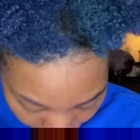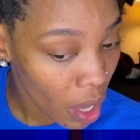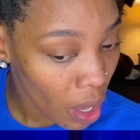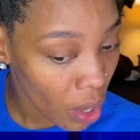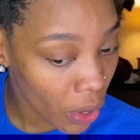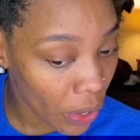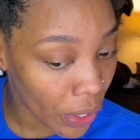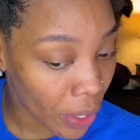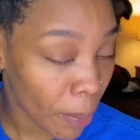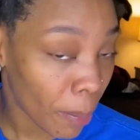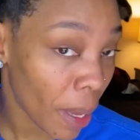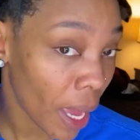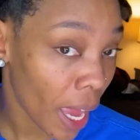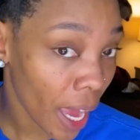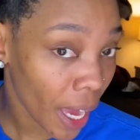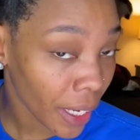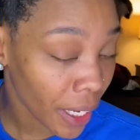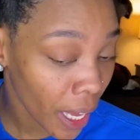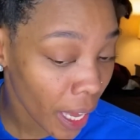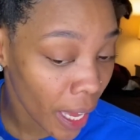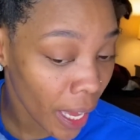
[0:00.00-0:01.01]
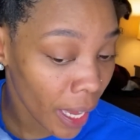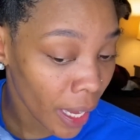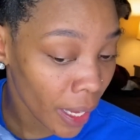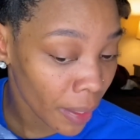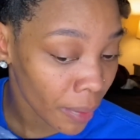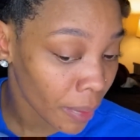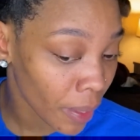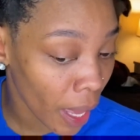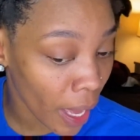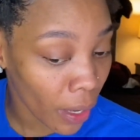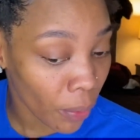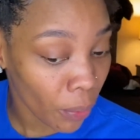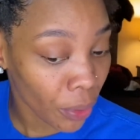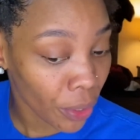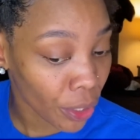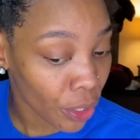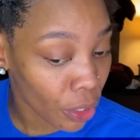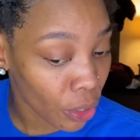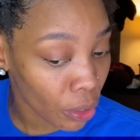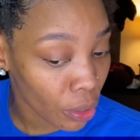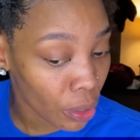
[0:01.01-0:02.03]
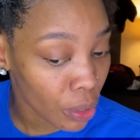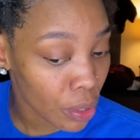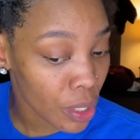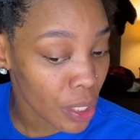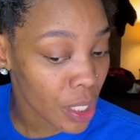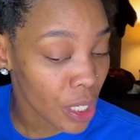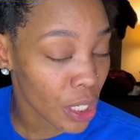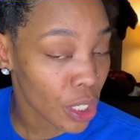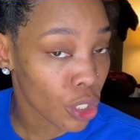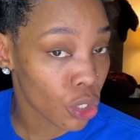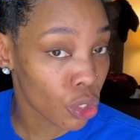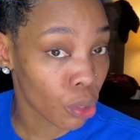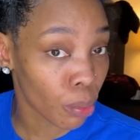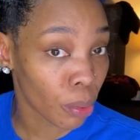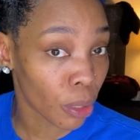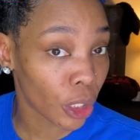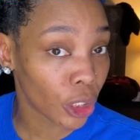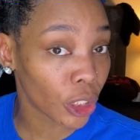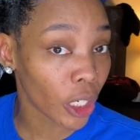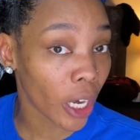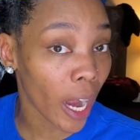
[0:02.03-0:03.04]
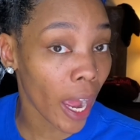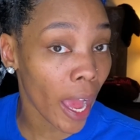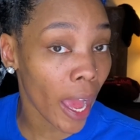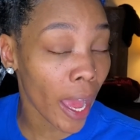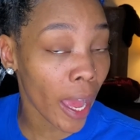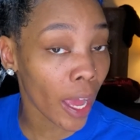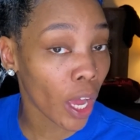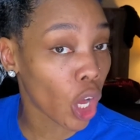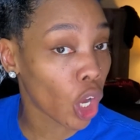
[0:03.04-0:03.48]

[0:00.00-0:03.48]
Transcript: On a bad day, like one of those super dry,